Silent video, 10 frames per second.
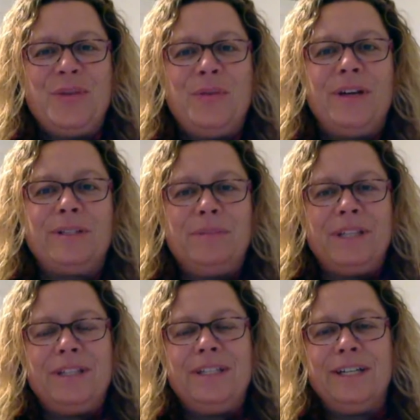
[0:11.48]
Welcome
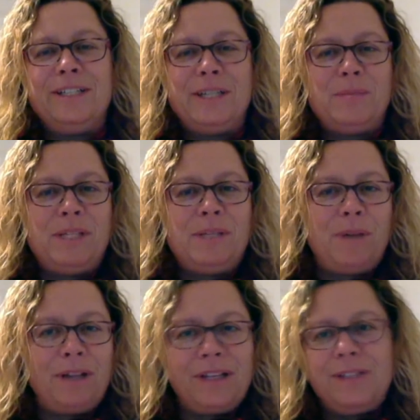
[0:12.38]
to the TLDSB
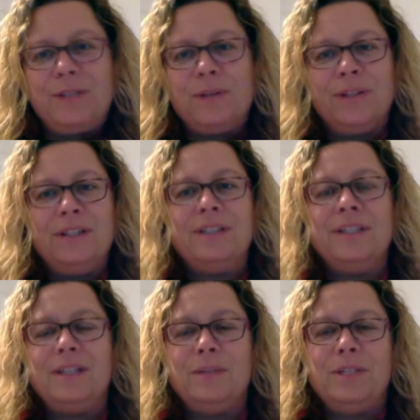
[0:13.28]
Spotlight Stories,
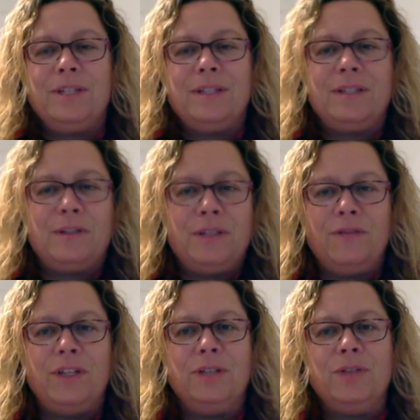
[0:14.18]
which is a series
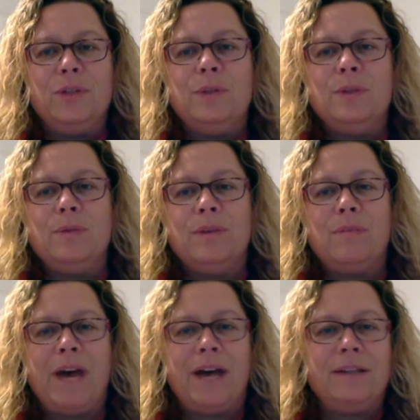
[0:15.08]
of interviews with
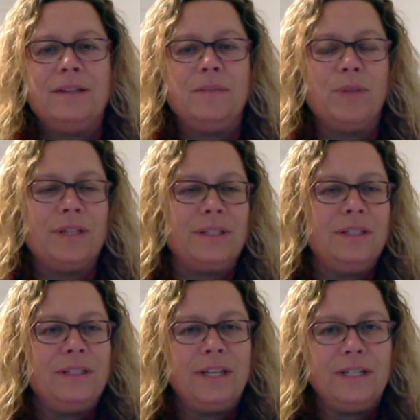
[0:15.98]
past and
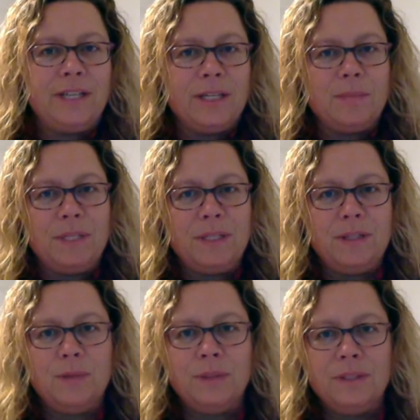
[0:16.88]
present TLDSB
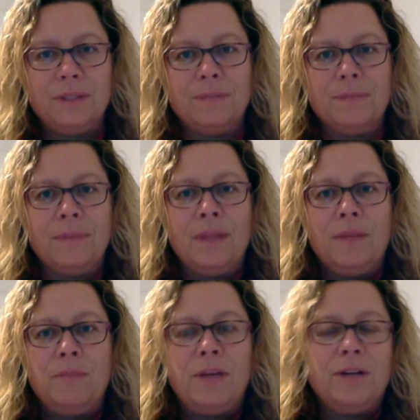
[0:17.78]
students,
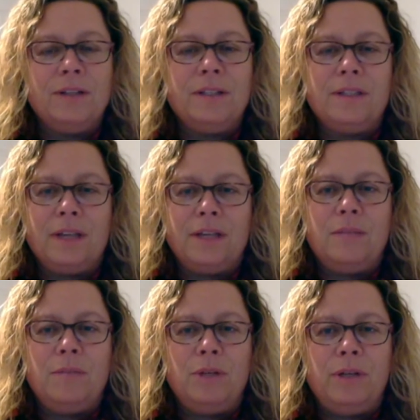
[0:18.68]
parents, and
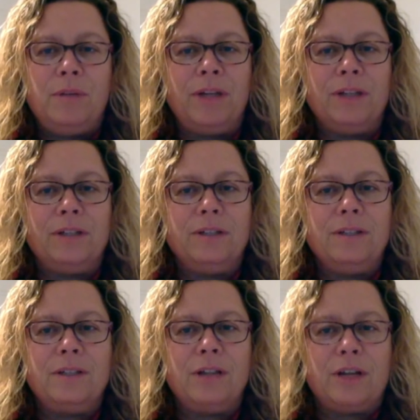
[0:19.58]
community partners
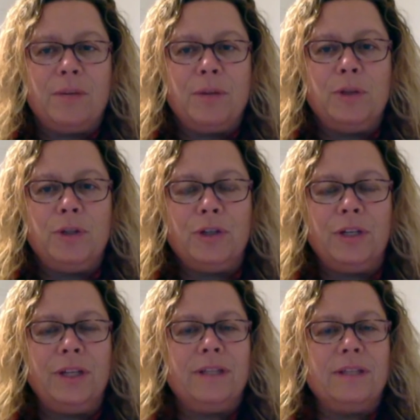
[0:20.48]
to talk about their
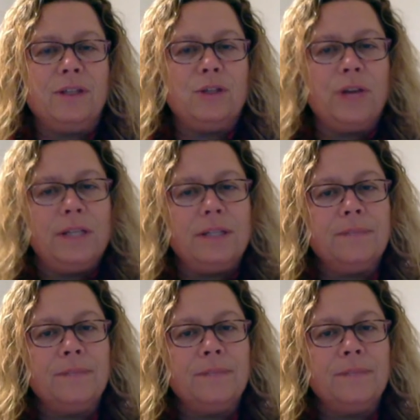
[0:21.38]
journey in the skilled trades.